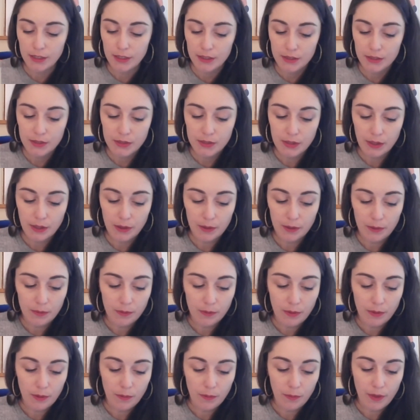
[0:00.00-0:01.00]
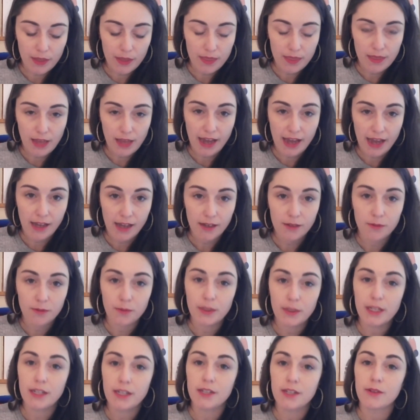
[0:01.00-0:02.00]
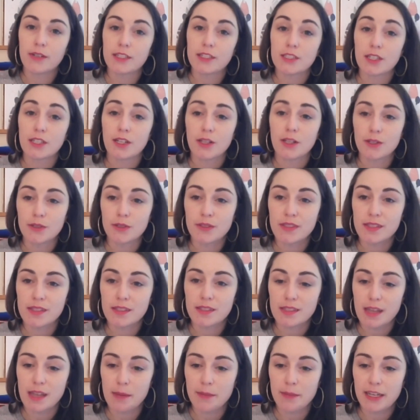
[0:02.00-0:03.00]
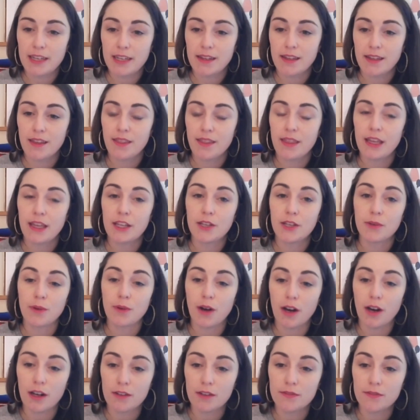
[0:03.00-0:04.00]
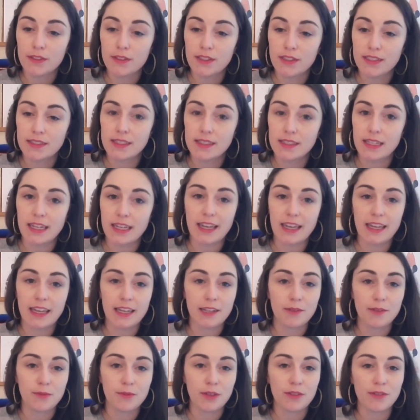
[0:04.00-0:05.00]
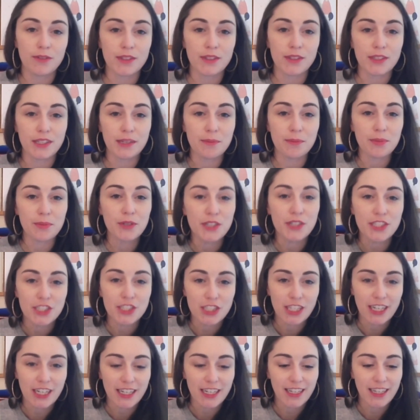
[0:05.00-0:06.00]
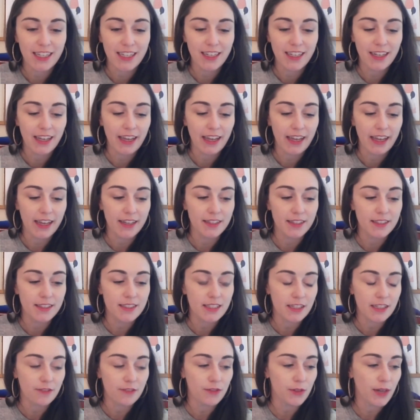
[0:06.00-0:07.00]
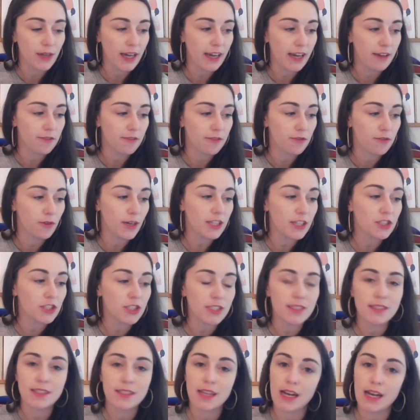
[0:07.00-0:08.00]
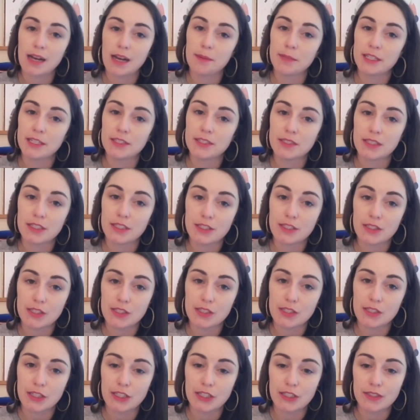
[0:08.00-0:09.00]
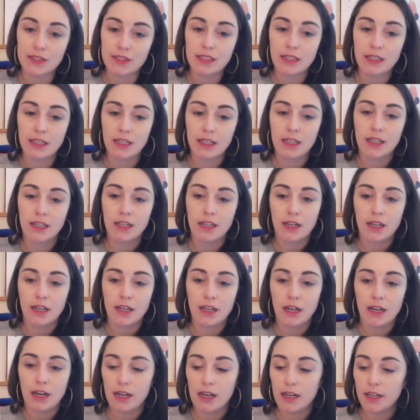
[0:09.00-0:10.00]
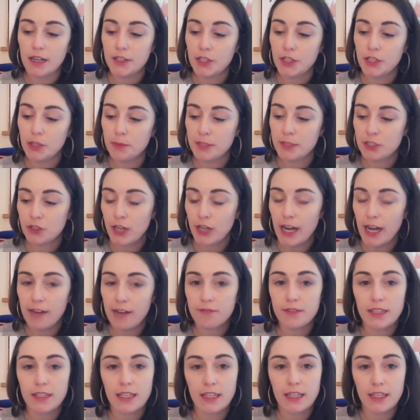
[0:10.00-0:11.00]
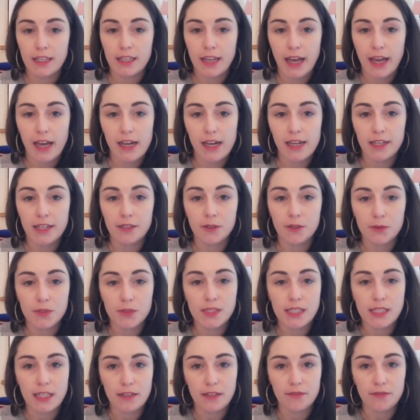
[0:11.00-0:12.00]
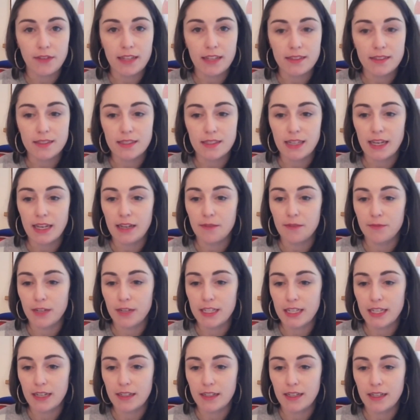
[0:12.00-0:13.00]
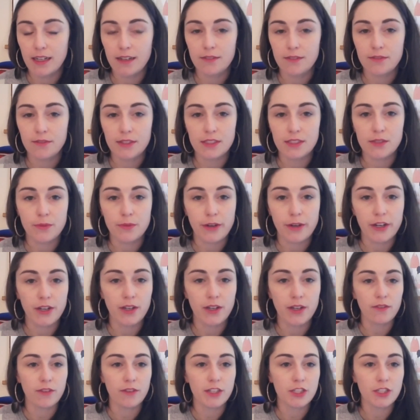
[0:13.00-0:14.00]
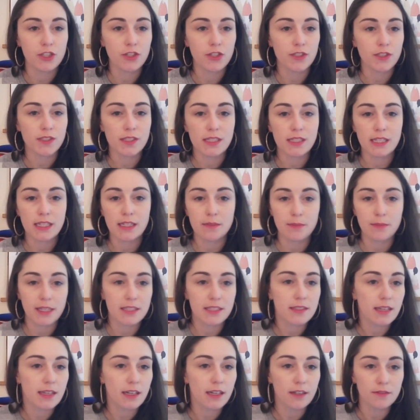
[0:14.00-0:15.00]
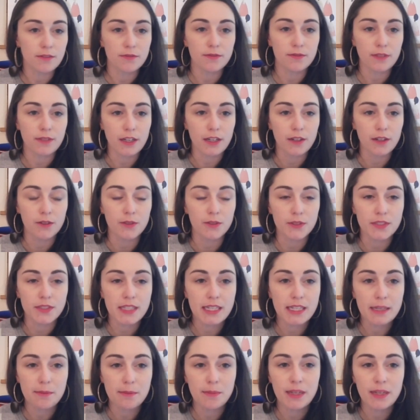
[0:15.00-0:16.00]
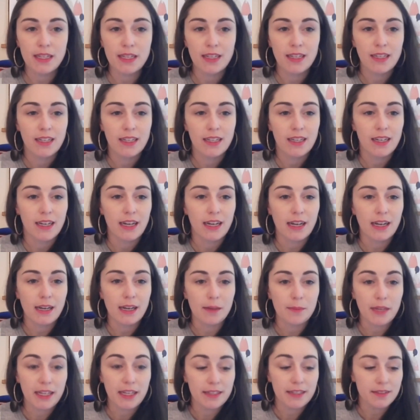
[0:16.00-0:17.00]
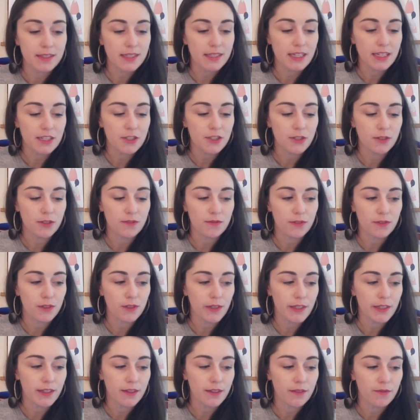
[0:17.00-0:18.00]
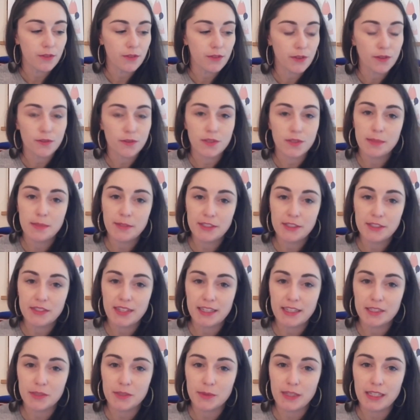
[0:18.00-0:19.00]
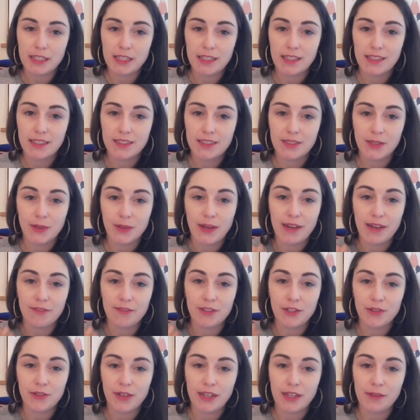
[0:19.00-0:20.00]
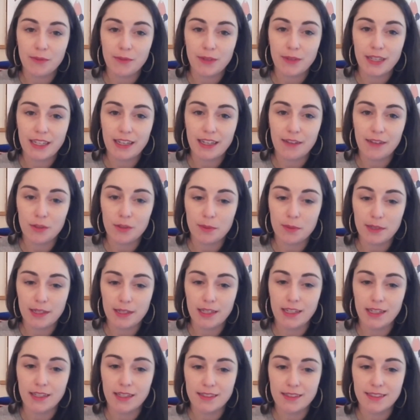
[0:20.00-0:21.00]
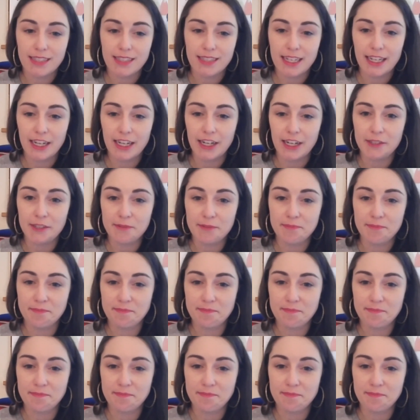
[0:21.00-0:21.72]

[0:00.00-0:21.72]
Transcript: So with that, we are going to close the summit. Thank you all for listening in. We really appreciate it. And if you have questions, comments, concerns, human trafficking at ocfs.ny.gov is where you reach Christine, myself, and our whole team. Um, and stay tuned for, for those emails next week. So have a great week, everybody. Take care.